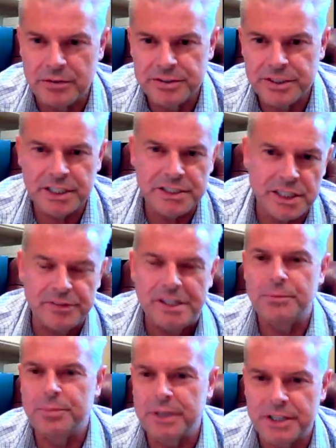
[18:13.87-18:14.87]
6, 7,
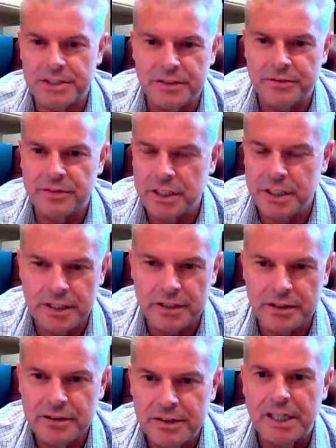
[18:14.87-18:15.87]
8 players every year,
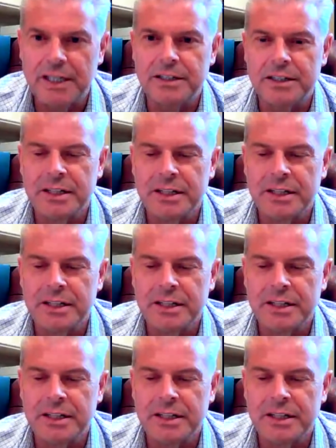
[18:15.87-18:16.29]
right?